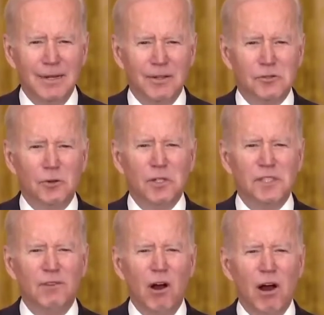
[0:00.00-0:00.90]
and the
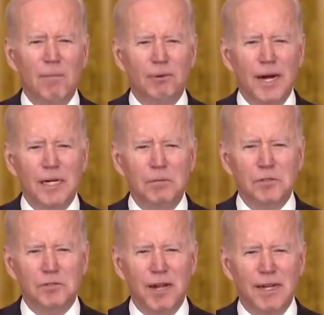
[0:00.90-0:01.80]
source of our
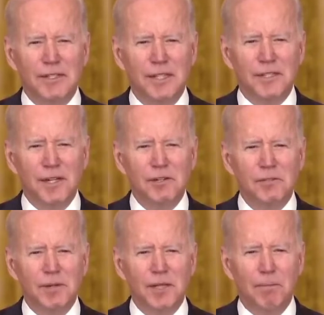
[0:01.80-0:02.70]
unbreakable strength
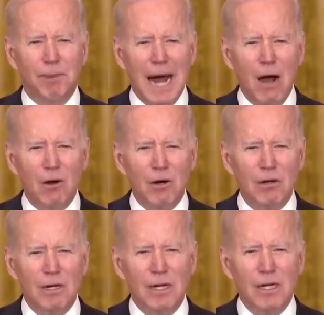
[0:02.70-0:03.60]
continues to be the
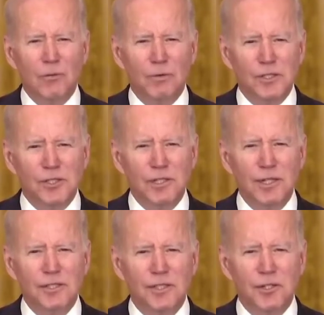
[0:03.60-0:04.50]
power,
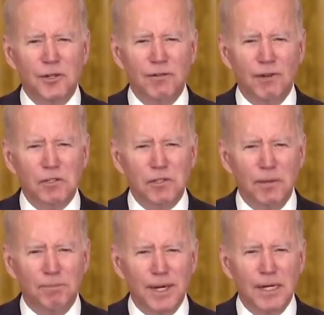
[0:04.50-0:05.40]
resilience, and
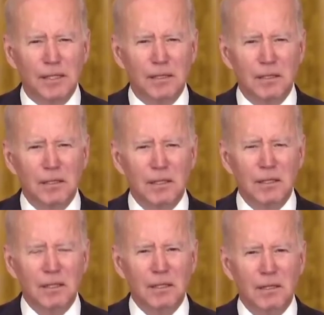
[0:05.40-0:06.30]
universal appeal
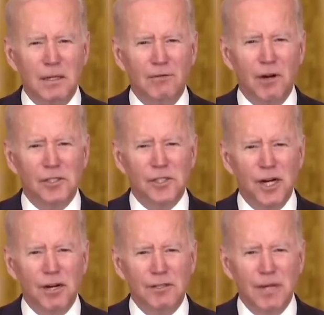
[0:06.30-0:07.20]
of our
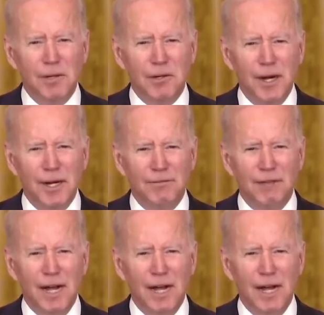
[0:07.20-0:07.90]
shared democratic